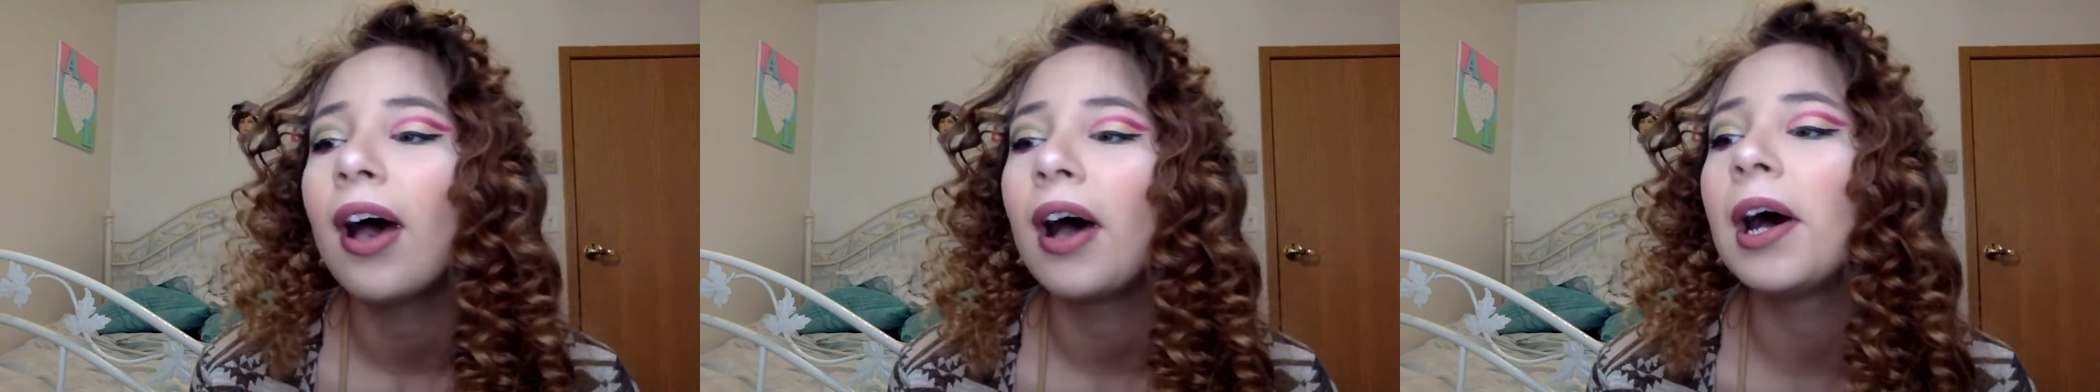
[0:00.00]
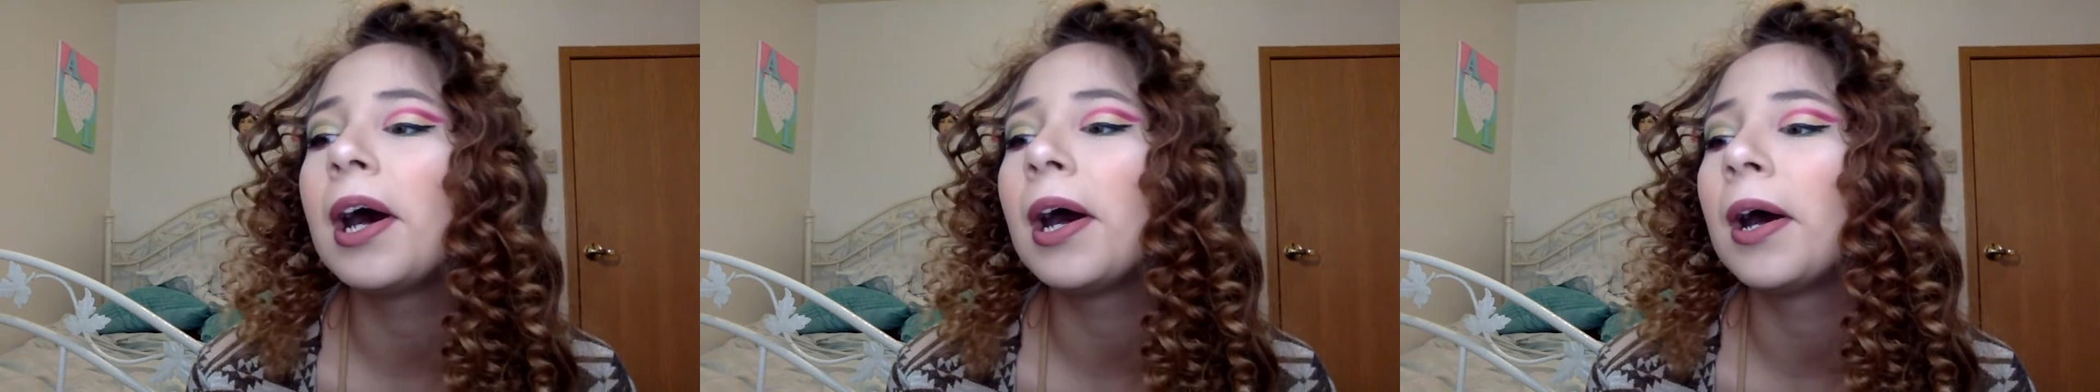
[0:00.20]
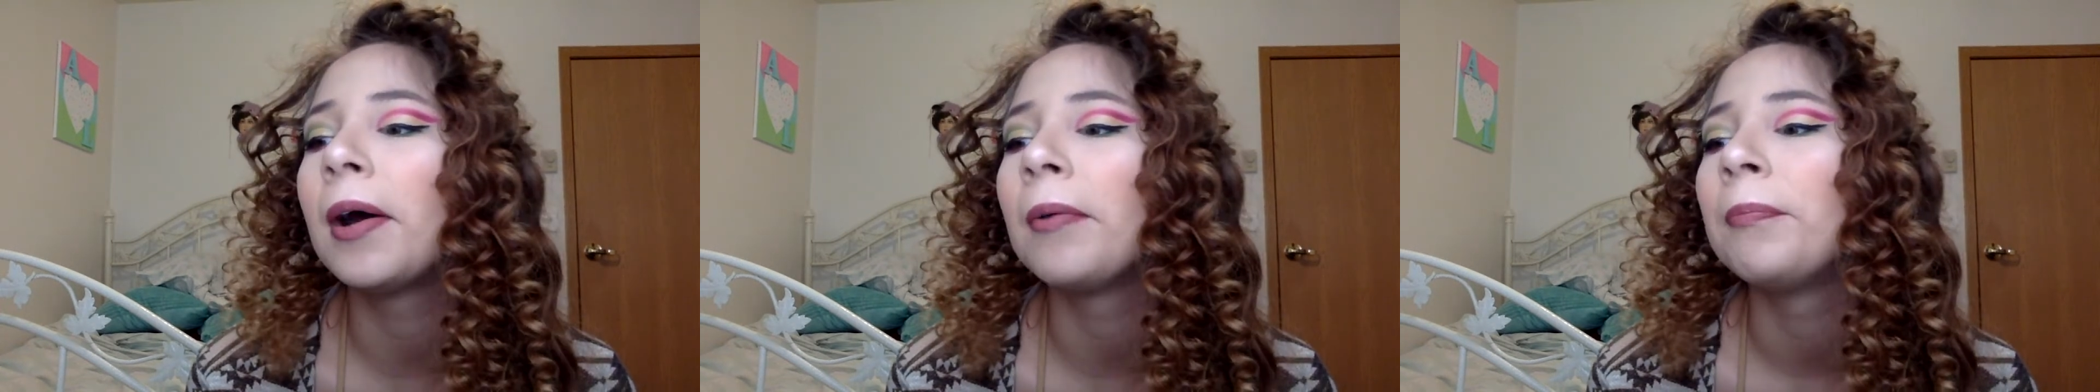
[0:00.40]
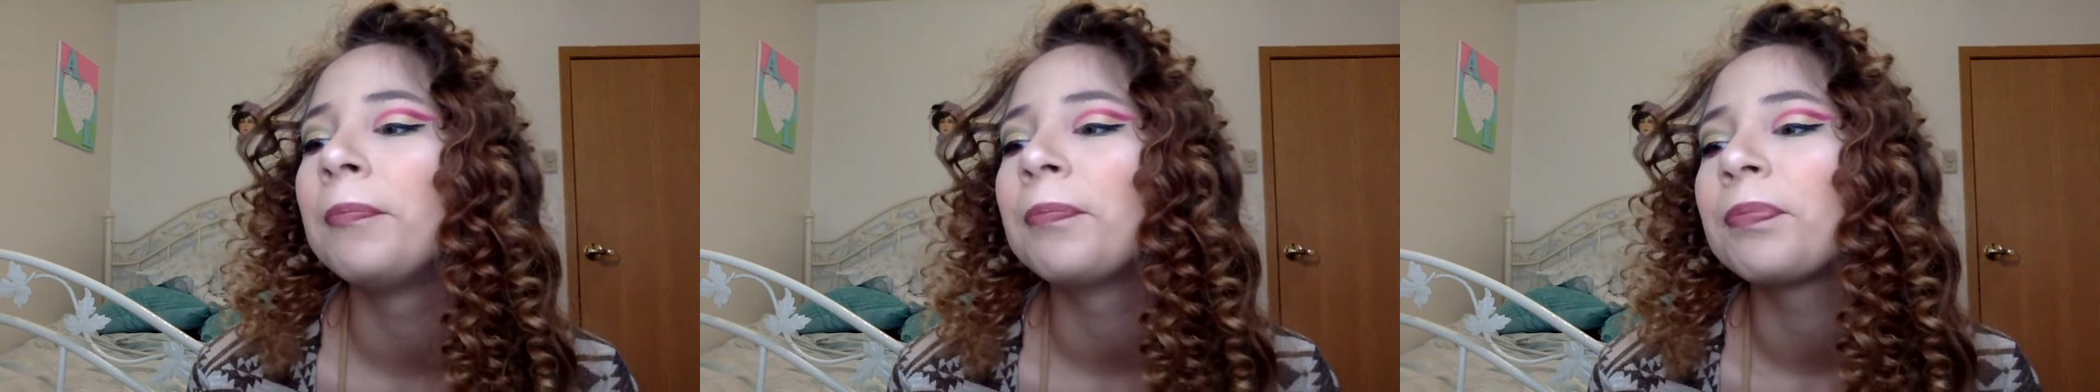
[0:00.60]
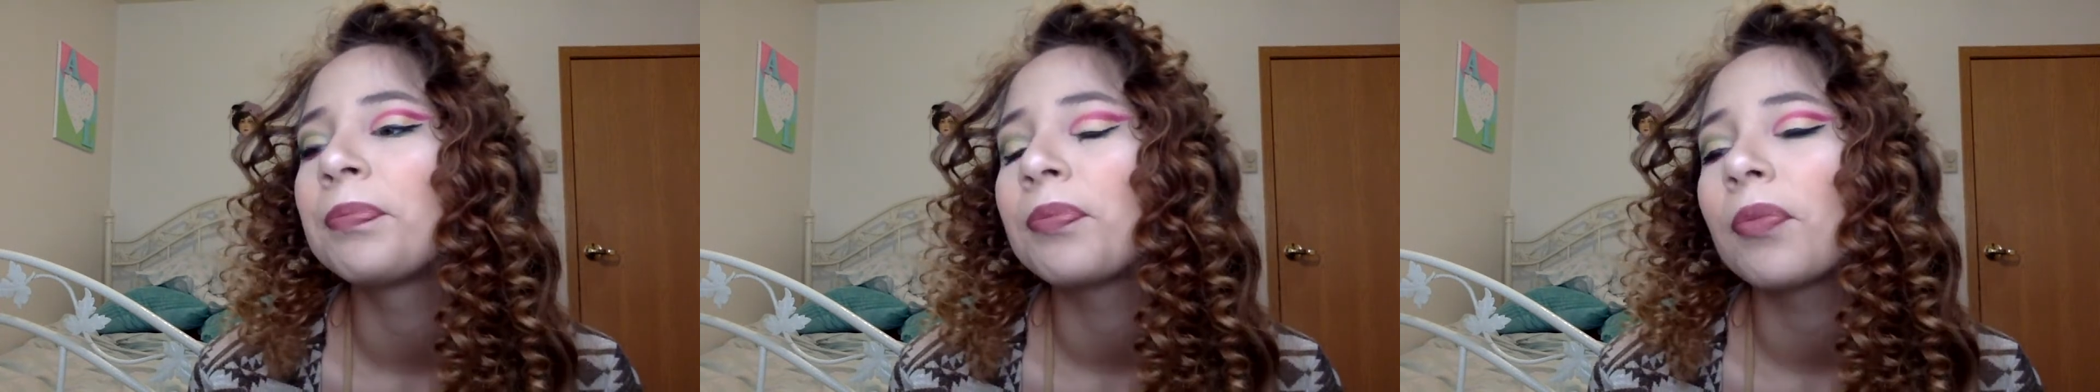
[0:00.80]
Um,
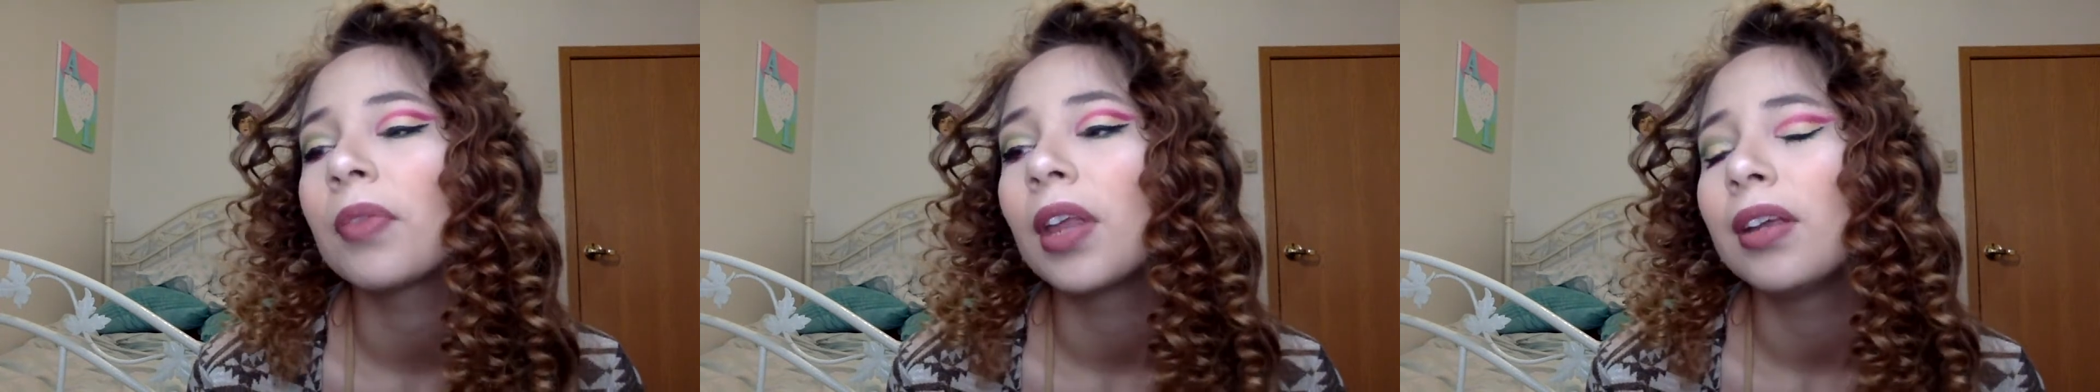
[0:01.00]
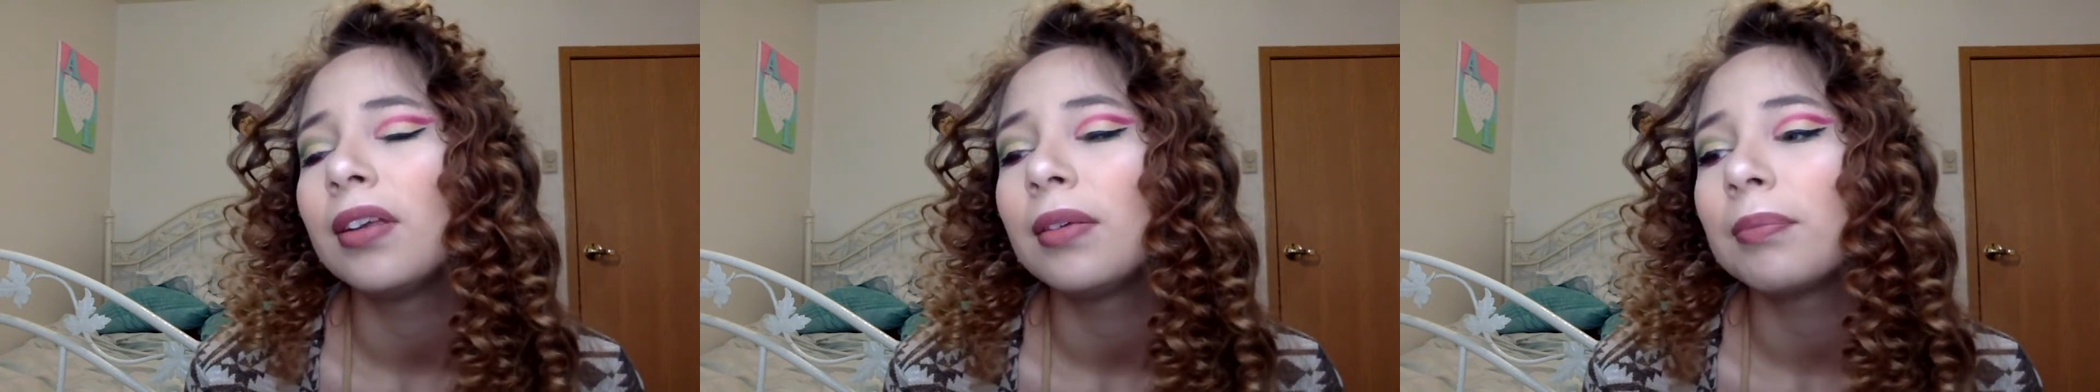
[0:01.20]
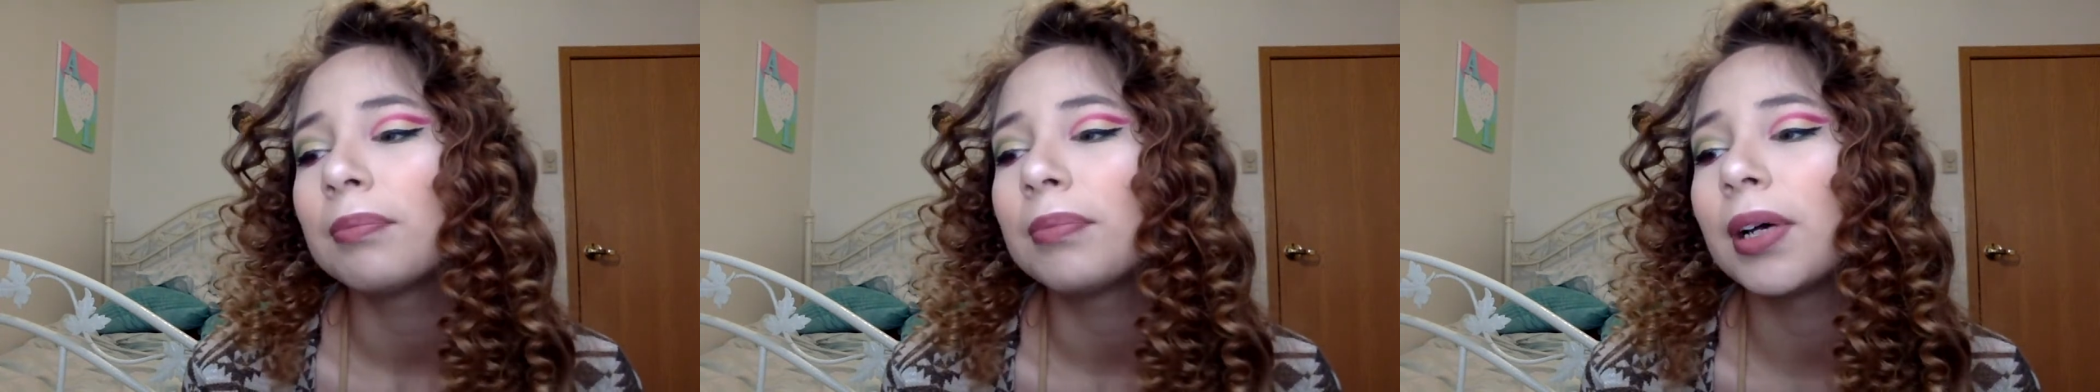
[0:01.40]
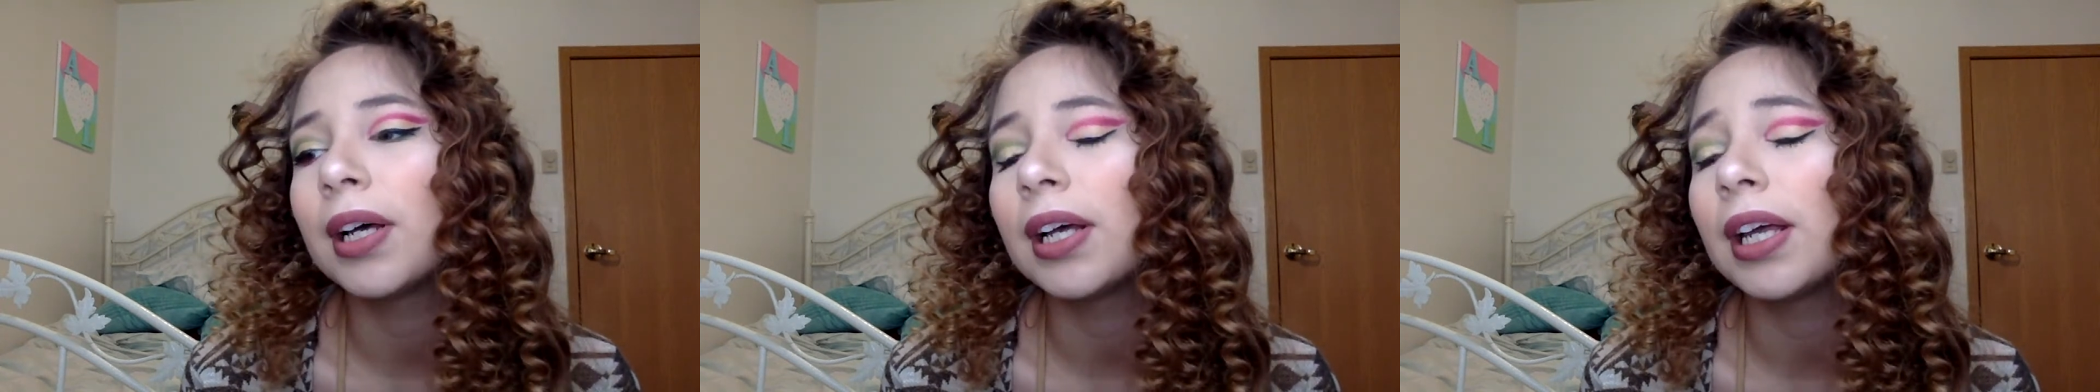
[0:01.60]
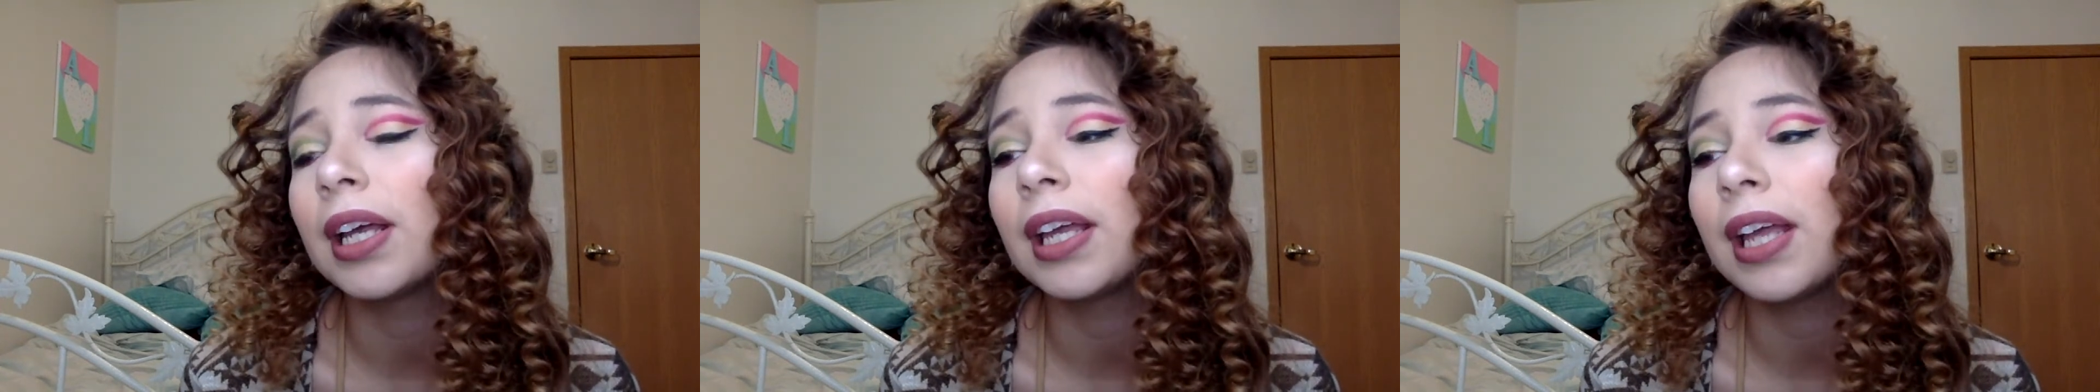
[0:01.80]

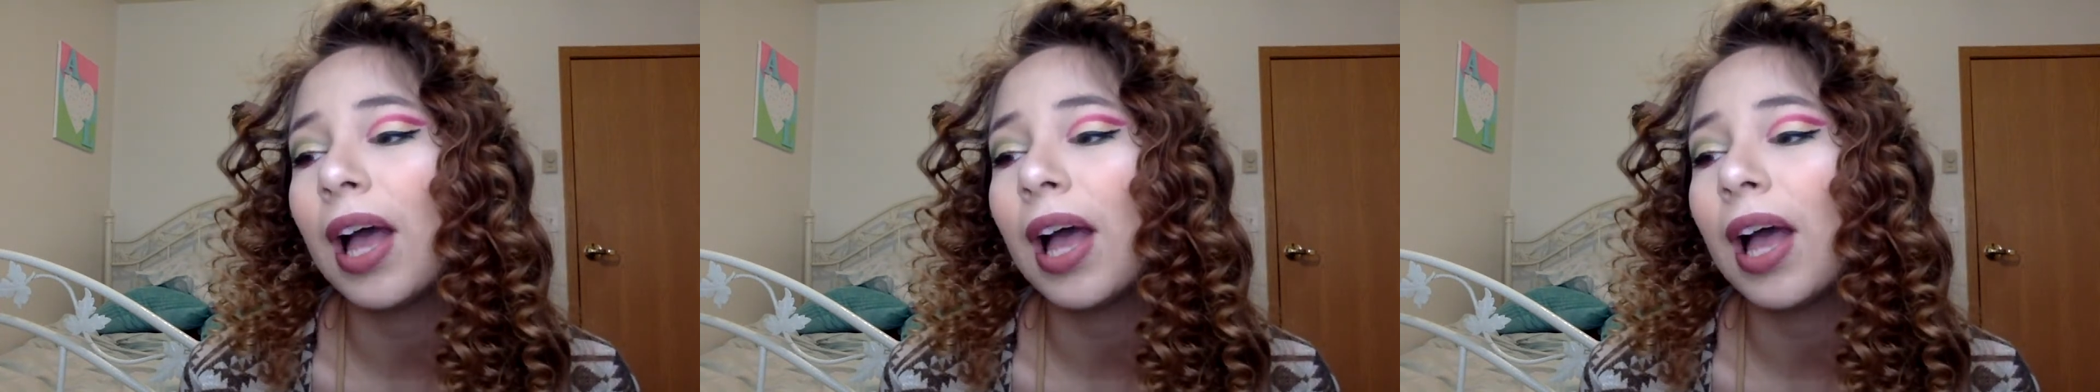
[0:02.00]
but